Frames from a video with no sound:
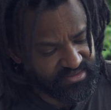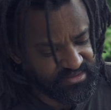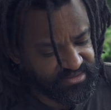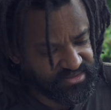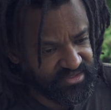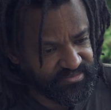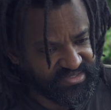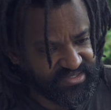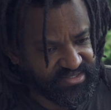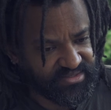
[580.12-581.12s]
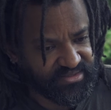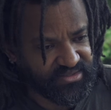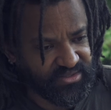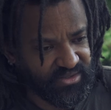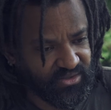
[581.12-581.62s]
sums it
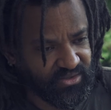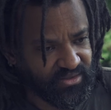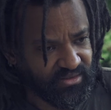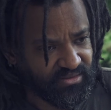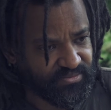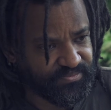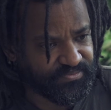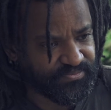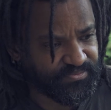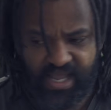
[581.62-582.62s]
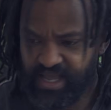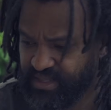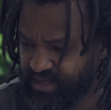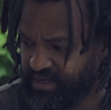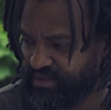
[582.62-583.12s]
all.
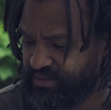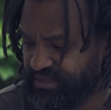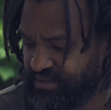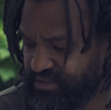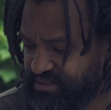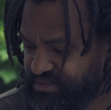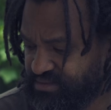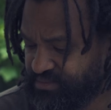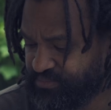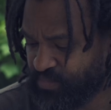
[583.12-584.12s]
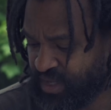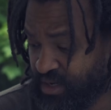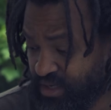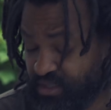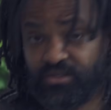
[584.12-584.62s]
Yeah, I think that's it.
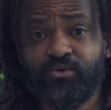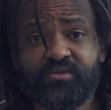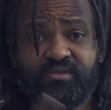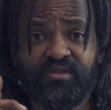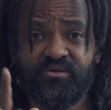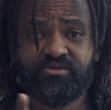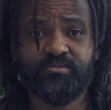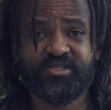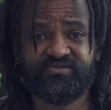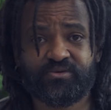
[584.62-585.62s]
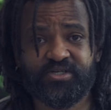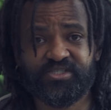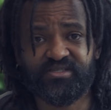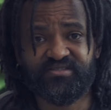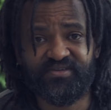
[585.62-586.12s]
So thank you so much for
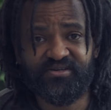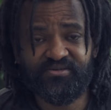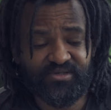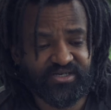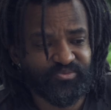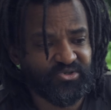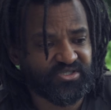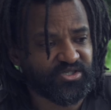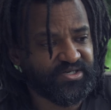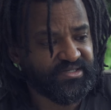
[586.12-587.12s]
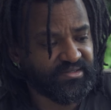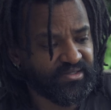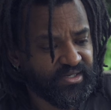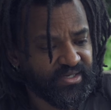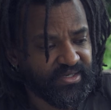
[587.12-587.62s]
watching this video. I hope you enjoyed it.
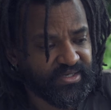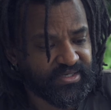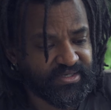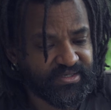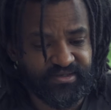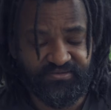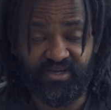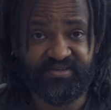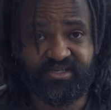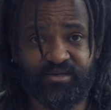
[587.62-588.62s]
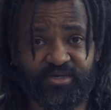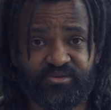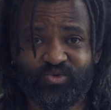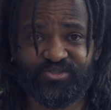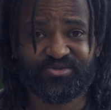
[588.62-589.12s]
If you have any comment,
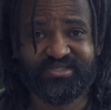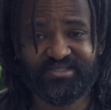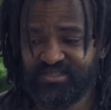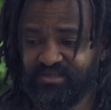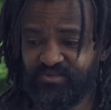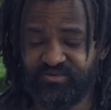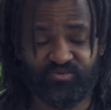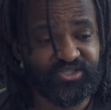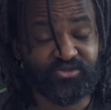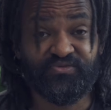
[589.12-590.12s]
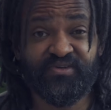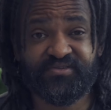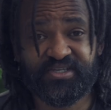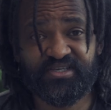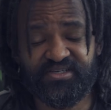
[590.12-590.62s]
what's your system? What's your
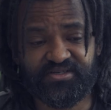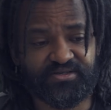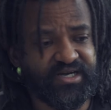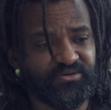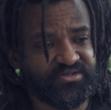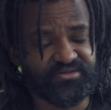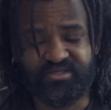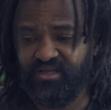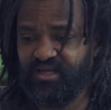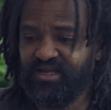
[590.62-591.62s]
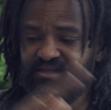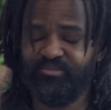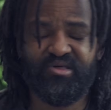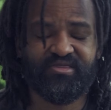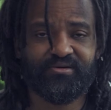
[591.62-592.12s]
favorite gear? I know there's a
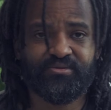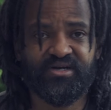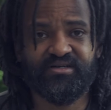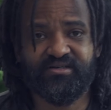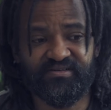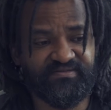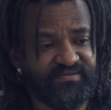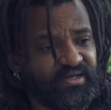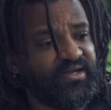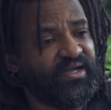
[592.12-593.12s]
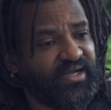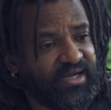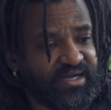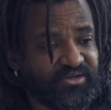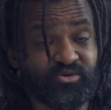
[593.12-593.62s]
plethora of
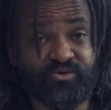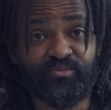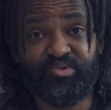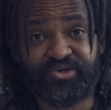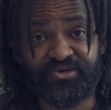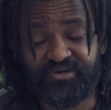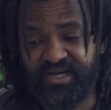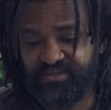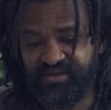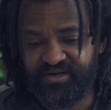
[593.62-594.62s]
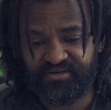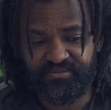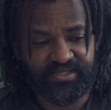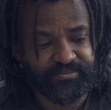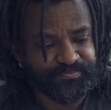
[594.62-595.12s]
you know, burner out there,
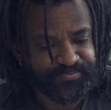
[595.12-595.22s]
and